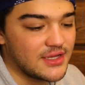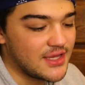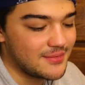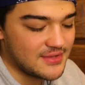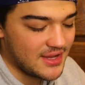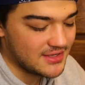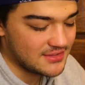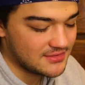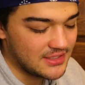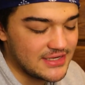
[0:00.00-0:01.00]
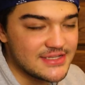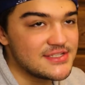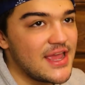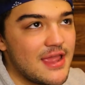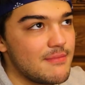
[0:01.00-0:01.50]
I kept at it in
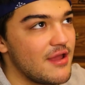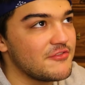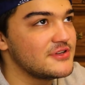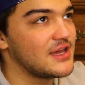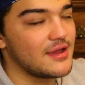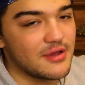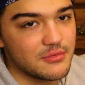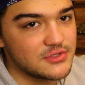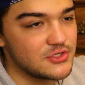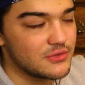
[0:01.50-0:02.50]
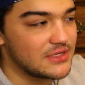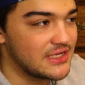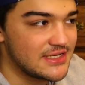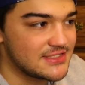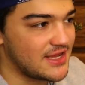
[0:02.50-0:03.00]
his name every time I would do it
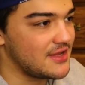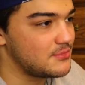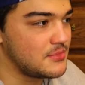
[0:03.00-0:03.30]
in his name.